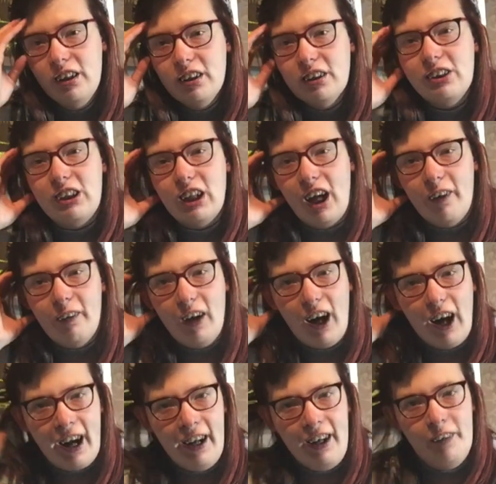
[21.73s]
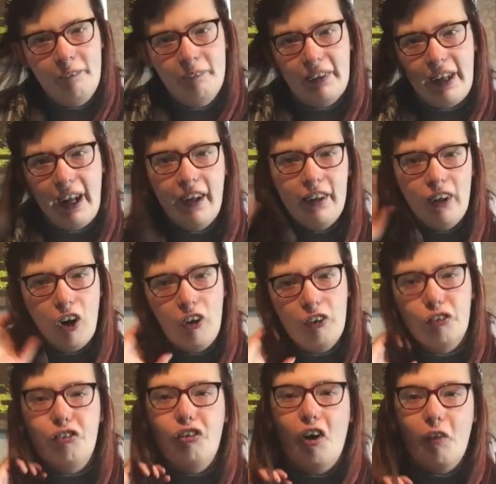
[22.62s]
So I am getting
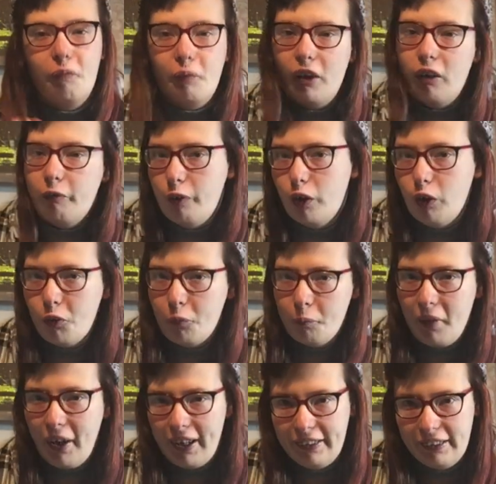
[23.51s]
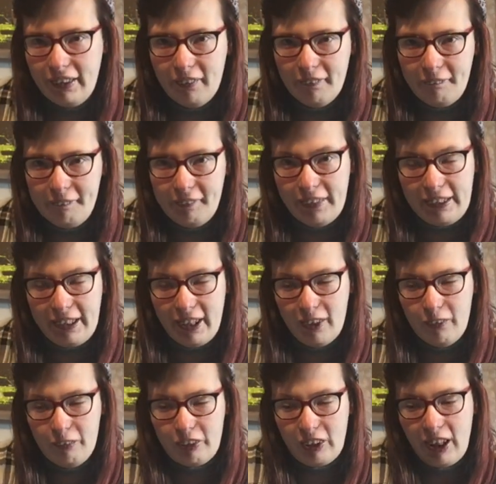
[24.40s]
on top of all my
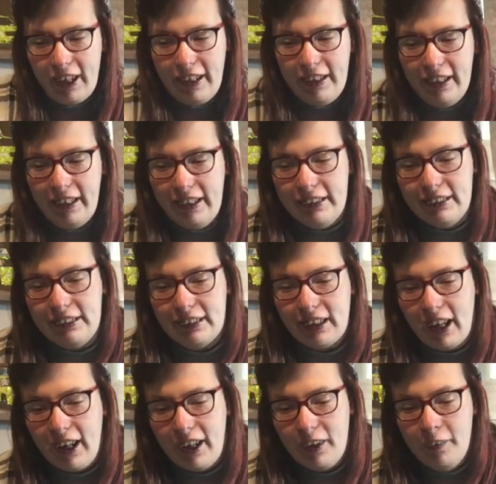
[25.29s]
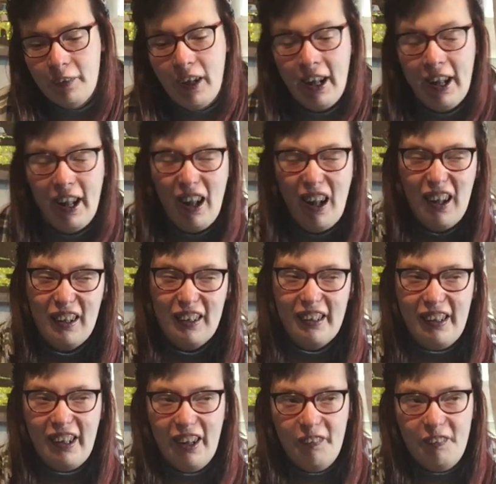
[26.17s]
videos lately. So
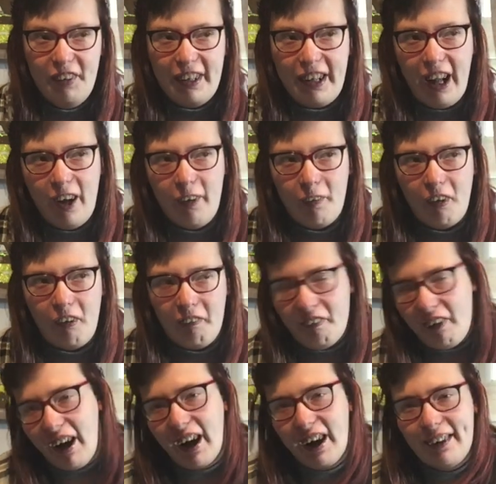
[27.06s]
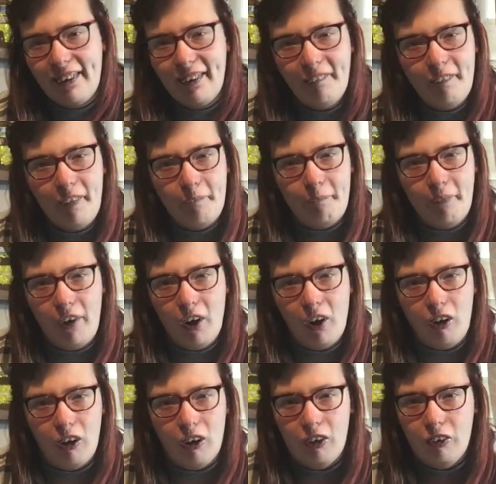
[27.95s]
give you girl a round of
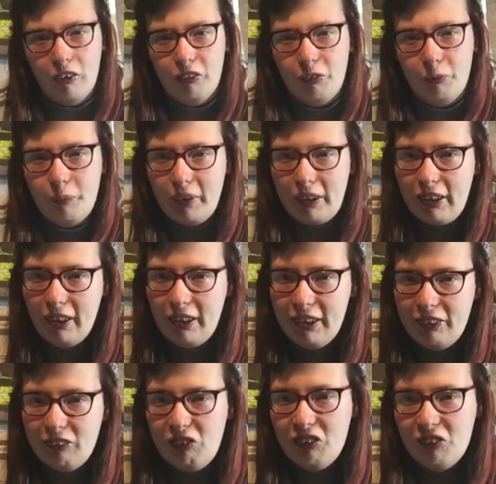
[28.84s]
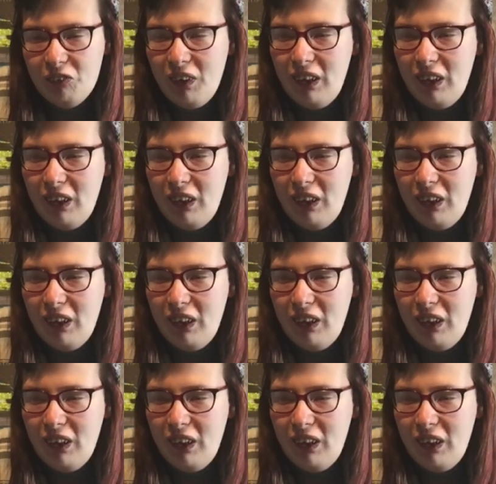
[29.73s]
applause because,